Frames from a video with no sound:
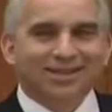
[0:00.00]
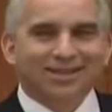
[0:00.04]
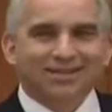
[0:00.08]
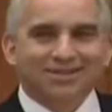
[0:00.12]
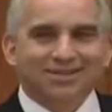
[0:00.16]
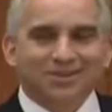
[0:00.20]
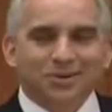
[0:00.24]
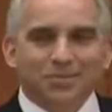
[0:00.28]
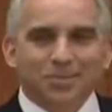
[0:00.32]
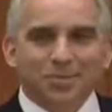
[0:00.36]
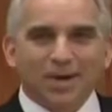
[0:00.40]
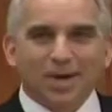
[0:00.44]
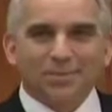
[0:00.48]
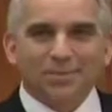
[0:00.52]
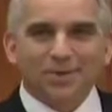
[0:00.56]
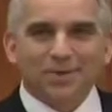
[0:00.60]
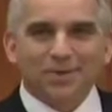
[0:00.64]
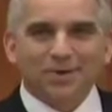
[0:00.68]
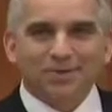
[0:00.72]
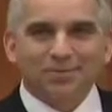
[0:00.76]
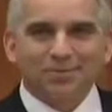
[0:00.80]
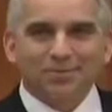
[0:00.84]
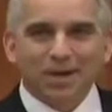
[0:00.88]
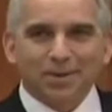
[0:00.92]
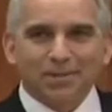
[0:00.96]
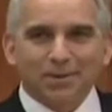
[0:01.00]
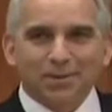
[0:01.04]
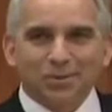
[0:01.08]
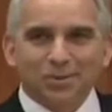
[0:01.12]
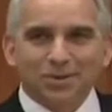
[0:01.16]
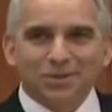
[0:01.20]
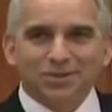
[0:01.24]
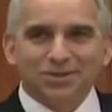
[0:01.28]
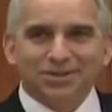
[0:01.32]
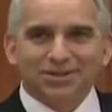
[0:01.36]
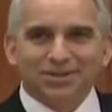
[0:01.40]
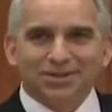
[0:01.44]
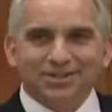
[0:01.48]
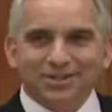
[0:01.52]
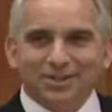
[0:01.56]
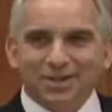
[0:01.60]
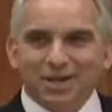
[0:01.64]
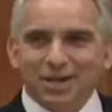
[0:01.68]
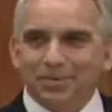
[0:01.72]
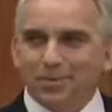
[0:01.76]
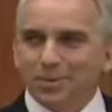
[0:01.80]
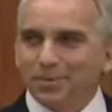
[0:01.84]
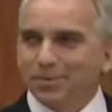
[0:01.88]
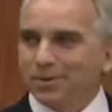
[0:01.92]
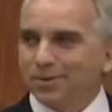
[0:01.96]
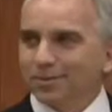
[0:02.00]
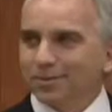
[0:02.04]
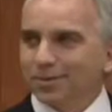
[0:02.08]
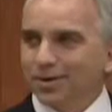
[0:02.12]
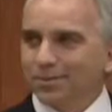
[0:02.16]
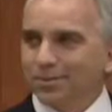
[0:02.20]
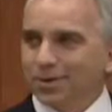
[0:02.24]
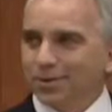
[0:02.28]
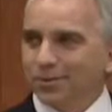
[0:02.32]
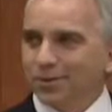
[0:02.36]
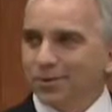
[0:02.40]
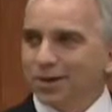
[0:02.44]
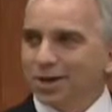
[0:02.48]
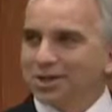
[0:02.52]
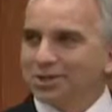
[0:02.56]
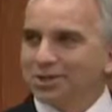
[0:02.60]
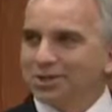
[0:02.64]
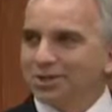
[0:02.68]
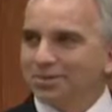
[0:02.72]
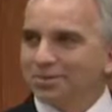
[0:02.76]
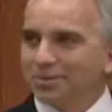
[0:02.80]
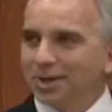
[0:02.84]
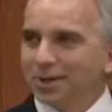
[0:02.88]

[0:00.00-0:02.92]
So maybe we should, as a commemoration,